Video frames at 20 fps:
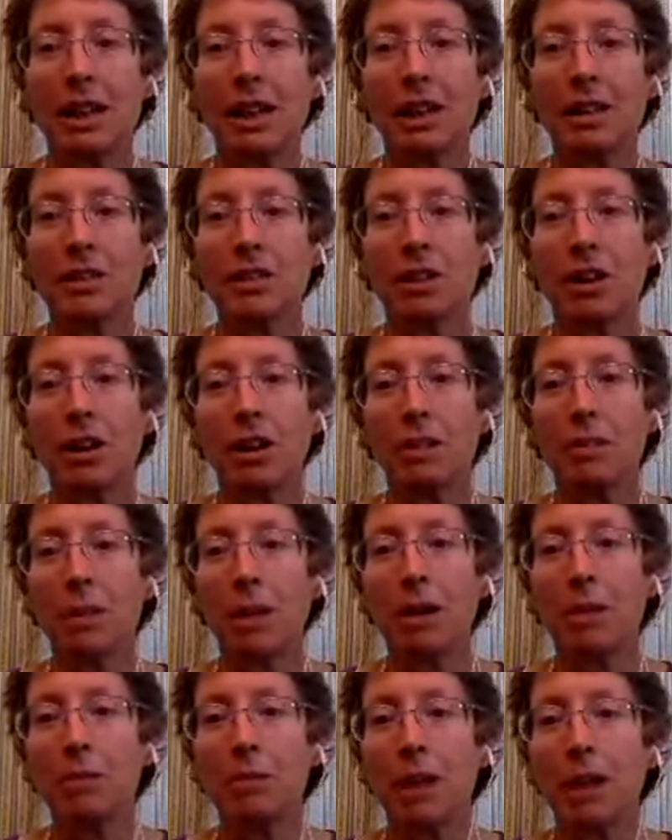and talk
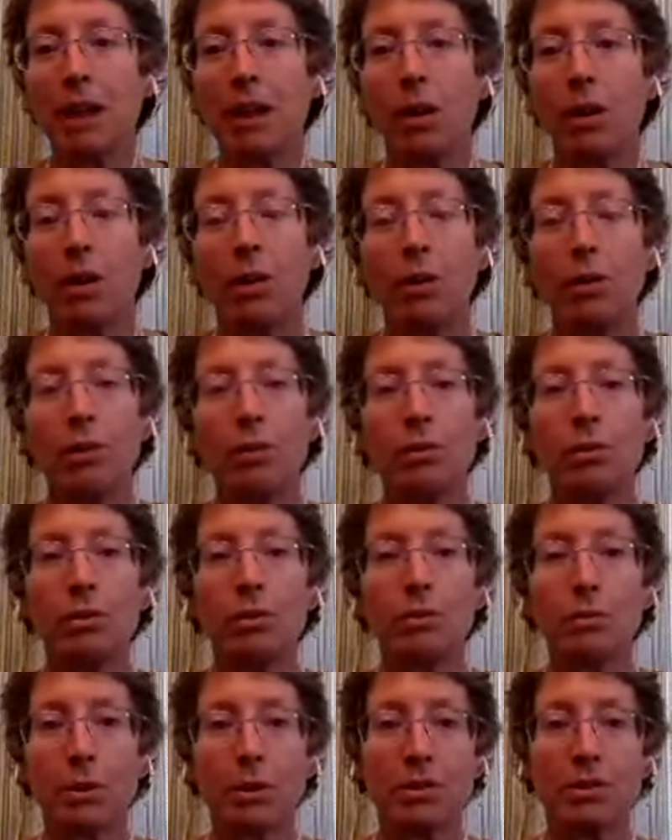about my
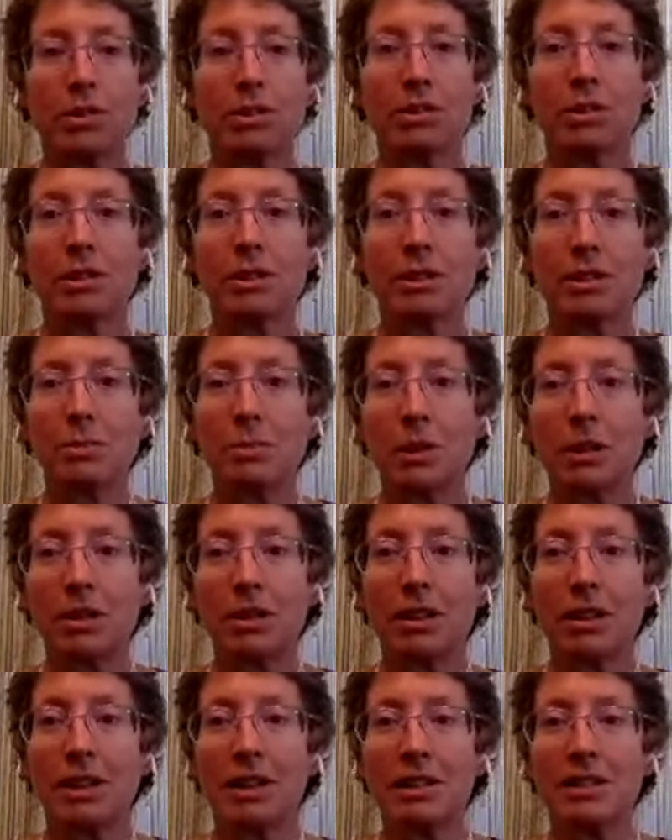own personal
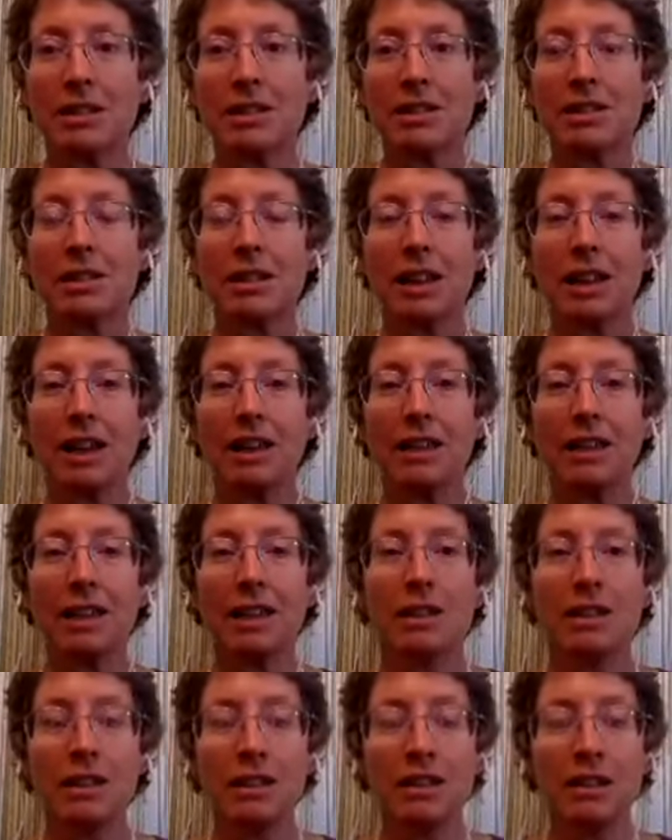experience and
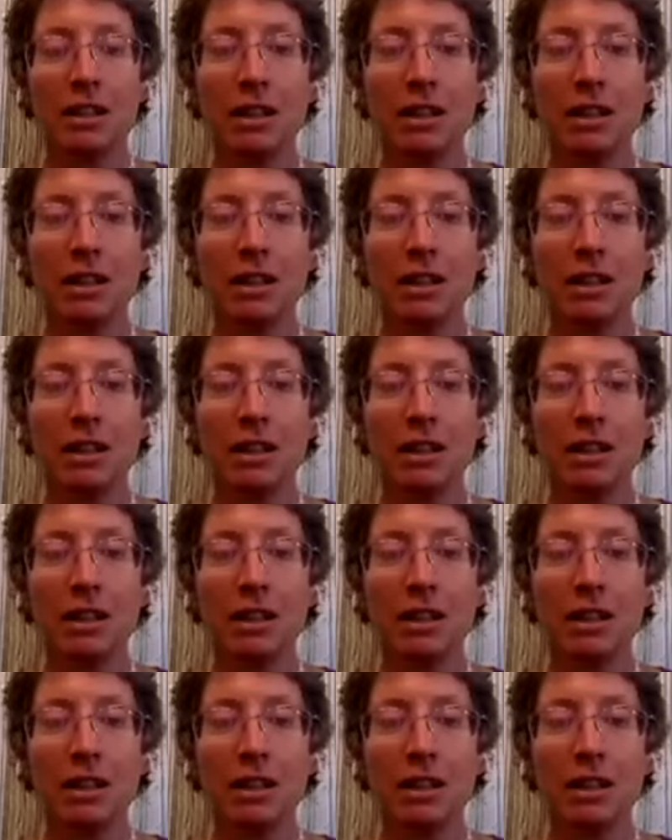then